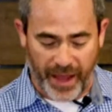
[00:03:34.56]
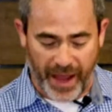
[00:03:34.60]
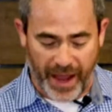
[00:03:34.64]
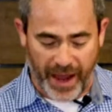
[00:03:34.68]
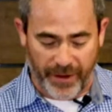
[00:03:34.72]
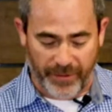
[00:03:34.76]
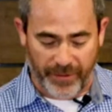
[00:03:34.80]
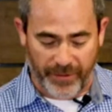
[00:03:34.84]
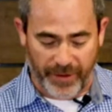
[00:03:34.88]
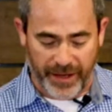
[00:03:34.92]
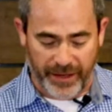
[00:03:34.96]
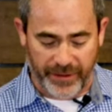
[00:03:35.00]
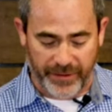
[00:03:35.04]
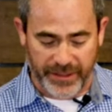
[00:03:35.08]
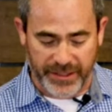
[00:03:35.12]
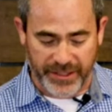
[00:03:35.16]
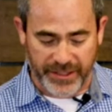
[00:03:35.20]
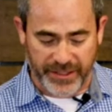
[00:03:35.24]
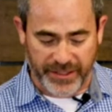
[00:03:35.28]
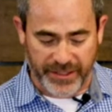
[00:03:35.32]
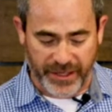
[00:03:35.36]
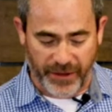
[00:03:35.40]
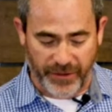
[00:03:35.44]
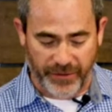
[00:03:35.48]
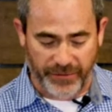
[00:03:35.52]
the aerator
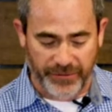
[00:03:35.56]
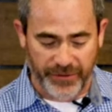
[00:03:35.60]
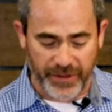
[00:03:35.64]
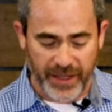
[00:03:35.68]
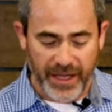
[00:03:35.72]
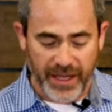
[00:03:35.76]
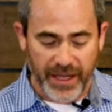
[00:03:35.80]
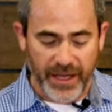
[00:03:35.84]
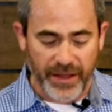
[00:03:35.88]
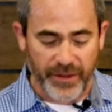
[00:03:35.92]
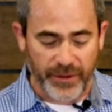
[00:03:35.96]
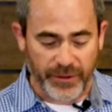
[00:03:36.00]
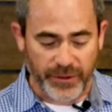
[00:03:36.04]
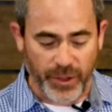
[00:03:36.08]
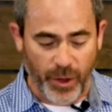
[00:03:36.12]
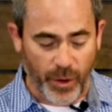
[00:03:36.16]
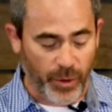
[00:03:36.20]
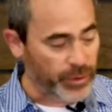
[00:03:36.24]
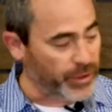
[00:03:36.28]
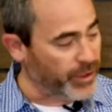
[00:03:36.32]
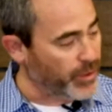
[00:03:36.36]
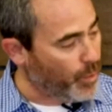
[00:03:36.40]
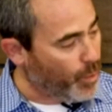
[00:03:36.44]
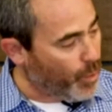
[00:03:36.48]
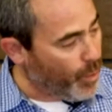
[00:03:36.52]
itself. There's
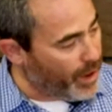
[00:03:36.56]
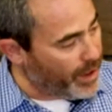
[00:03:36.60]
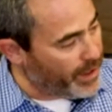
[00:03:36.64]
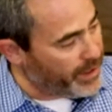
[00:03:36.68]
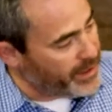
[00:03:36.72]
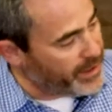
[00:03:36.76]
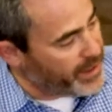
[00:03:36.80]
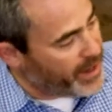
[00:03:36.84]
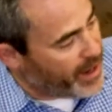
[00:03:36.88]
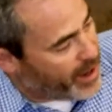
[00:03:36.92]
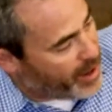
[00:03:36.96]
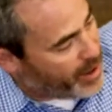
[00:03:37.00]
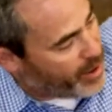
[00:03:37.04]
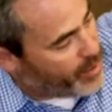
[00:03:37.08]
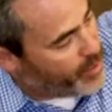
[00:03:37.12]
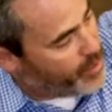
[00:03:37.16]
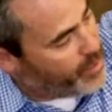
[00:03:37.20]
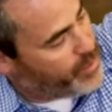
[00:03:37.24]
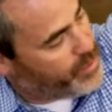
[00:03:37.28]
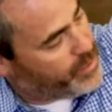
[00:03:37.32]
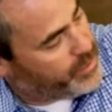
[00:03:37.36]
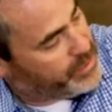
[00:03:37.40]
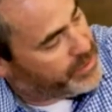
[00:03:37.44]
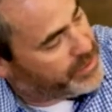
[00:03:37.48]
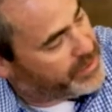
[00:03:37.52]
only 1
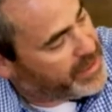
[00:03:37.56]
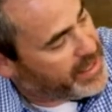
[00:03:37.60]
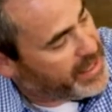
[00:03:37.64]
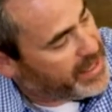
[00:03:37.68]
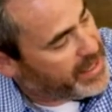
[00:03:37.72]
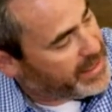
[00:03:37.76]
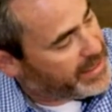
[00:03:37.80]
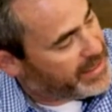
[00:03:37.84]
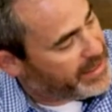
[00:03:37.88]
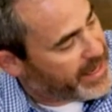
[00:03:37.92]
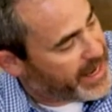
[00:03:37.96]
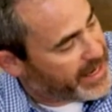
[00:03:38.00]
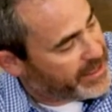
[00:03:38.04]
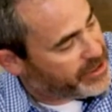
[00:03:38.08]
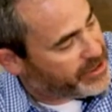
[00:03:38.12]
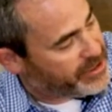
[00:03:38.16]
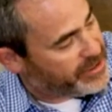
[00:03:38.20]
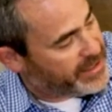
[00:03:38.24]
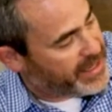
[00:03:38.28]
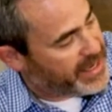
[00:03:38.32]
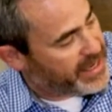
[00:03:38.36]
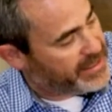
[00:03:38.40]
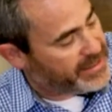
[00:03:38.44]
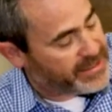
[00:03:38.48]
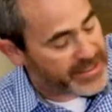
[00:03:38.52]
hose
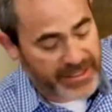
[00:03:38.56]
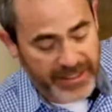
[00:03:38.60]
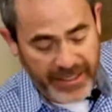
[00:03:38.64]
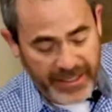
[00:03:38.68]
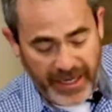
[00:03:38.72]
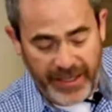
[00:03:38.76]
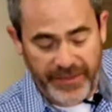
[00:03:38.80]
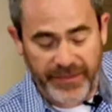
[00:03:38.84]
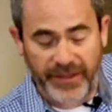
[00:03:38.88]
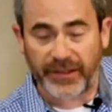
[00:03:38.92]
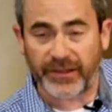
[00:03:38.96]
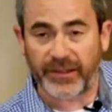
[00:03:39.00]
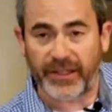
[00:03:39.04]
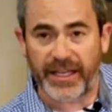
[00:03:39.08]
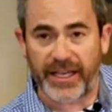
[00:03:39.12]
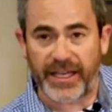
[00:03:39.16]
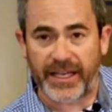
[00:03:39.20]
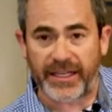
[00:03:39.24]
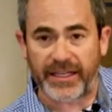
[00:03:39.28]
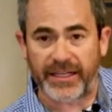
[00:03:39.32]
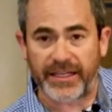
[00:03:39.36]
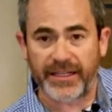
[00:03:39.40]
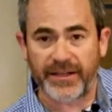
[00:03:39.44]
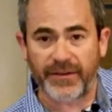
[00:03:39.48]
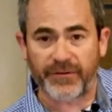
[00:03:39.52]
connection inside the
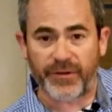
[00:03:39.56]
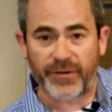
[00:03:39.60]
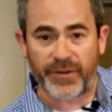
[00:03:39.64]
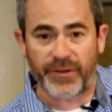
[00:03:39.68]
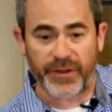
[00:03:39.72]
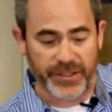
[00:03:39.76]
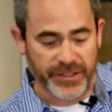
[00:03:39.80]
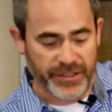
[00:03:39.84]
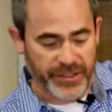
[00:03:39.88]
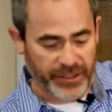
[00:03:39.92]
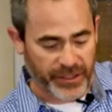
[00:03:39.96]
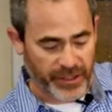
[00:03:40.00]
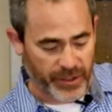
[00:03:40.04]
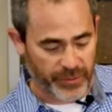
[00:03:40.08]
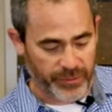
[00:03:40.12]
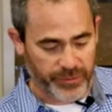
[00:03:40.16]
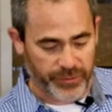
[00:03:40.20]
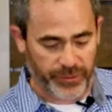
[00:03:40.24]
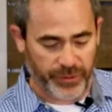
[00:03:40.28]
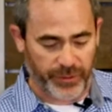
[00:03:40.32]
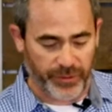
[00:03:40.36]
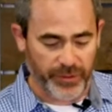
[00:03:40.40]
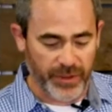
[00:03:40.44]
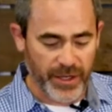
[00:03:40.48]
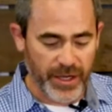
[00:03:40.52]
lid for this to go
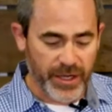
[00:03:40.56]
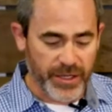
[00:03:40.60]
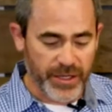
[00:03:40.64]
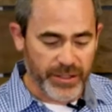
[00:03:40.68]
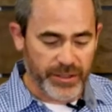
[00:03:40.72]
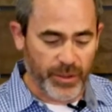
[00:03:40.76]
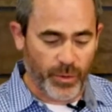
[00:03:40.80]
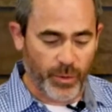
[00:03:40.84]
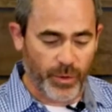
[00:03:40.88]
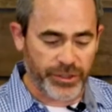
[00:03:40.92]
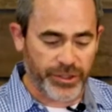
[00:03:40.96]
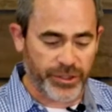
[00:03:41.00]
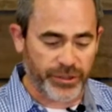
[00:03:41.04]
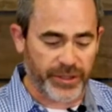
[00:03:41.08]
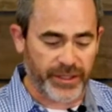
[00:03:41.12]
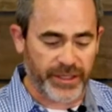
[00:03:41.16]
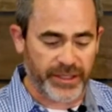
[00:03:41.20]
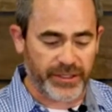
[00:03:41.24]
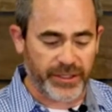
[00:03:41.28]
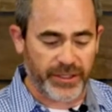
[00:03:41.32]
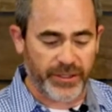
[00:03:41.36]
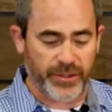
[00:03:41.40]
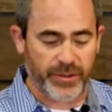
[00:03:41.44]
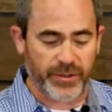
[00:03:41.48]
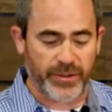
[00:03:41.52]
through. So what you're
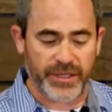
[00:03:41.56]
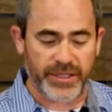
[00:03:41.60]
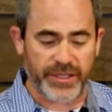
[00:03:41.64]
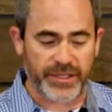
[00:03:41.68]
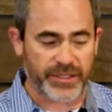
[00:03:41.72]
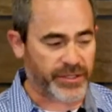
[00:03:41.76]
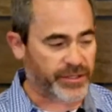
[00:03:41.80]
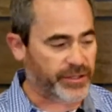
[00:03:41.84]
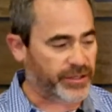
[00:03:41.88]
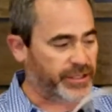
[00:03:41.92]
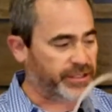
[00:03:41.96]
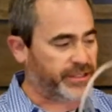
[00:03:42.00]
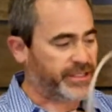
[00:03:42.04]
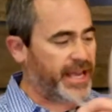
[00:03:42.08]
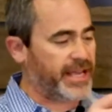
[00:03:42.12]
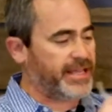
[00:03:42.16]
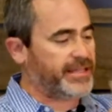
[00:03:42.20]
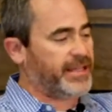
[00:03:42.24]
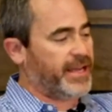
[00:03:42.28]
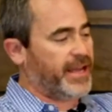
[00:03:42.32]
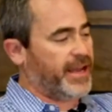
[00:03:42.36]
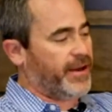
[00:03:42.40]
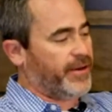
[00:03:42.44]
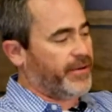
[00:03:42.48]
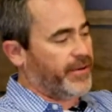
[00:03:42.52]
going to do is you're going to
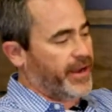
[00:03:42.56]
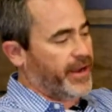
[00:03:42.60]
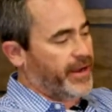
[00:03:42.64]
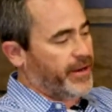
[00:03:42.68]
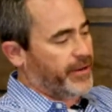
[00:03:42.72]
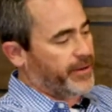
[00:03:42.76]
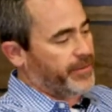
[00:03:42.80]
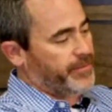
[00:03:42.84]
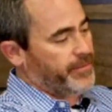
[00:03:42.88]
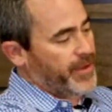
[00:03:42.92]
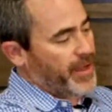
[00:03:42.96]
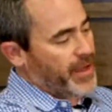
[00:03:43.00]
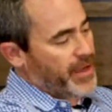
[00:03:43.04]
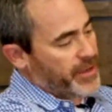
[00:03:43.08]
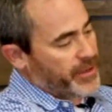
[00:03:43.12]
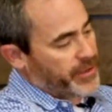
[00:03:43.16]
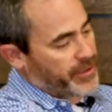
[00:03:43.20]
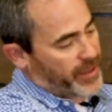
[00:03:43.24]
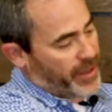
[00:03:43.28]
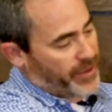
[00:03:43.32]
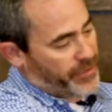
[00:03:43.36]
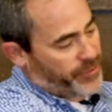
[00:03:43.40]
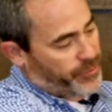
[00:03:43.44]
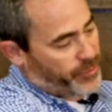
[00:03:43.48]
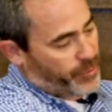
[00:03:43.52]
take the aerator, you're
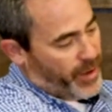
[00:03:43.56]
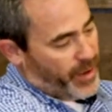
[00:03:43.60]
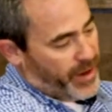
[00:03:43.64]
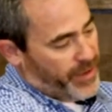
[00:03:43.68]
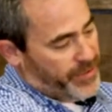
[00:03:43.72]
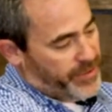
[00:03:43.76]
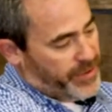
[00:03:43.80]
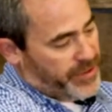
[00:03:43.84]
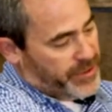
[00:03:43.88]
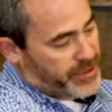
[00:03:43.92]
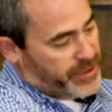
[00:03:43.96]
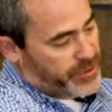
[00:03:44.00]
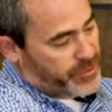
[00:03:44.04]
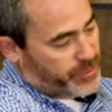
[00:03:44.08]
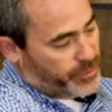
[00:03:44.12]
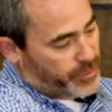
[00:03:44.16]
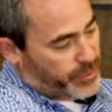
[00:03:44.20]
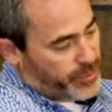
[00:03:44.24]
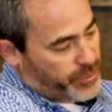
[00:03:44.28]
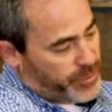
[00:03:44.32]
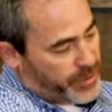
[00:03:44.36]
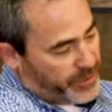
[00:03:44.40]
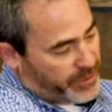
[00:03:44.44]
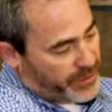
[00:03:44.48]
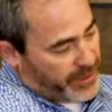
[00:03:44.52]
going to thread this
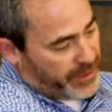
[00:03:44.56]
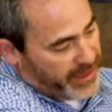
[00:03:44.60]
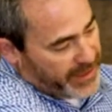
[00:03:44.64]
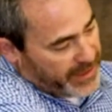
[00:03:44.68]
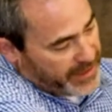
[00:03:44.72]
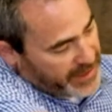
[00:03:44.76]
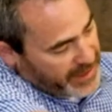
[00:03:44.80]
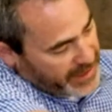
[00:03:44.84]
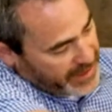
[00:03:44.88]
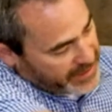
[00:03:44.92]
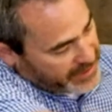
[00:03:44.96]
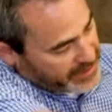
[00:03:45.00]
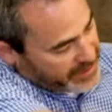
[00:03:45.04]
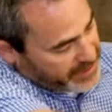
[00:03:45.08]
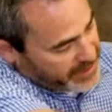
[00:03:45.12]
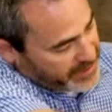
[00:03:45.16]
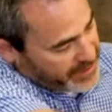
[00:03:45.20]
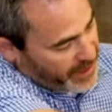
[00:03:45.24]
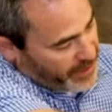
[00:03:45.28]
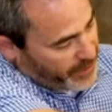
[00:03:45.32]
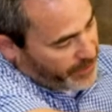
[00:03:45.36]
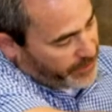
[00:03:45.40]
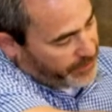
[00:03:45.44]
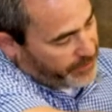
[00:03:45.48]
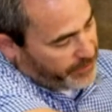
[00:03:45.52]
through the lid
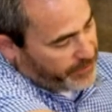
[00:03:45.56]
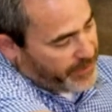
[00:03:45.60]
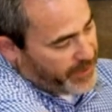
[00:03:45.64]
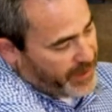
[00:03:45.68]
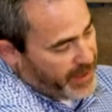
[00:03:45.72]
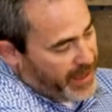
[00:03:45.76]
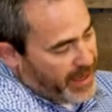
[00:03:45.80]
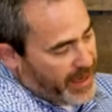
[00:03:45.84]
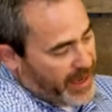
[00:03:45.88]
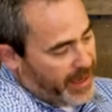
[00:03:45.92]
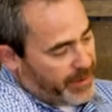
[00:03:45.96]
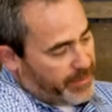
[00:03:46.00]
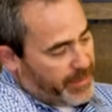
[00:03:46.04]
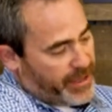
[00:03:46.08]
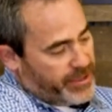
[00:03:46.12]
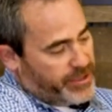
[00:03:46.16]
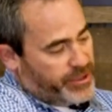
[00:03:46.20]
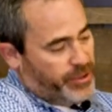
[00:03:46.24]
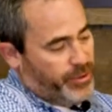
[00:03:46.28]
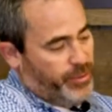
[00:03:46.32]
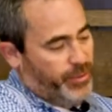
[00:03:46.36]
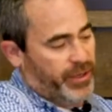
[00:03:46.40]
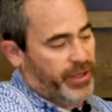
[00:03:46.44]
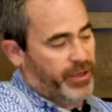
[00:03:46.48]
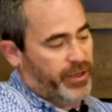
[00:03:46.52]
itself and make
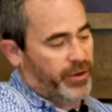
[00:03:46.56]
sure we